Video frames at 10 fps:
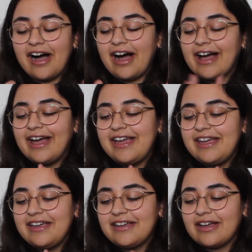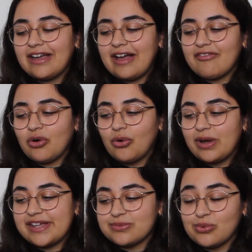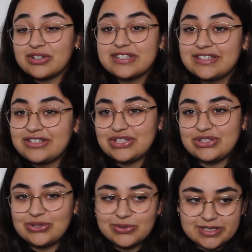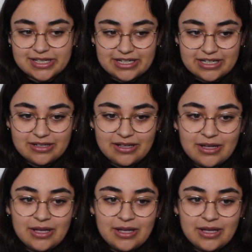I have always wanted to use linen